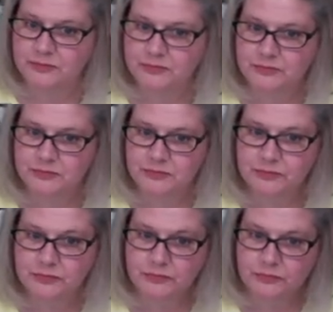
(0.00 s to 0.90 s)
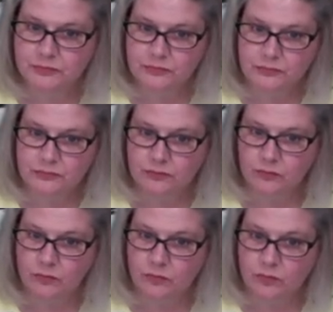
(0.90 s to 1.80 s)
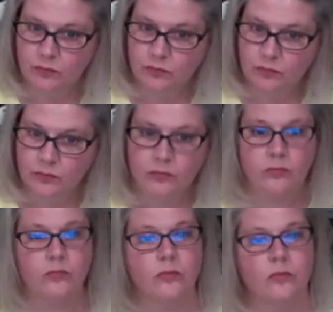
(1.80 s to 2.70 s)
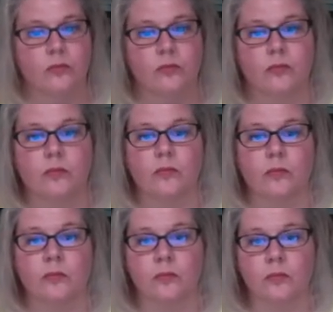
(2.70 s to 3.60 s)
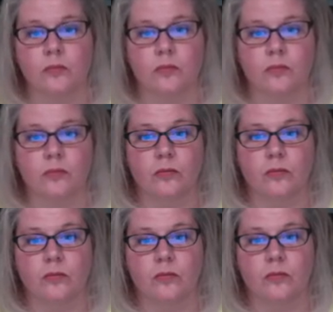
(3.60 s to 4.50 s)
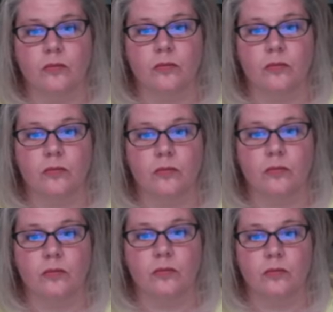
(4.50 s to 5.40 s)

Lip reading: (silence)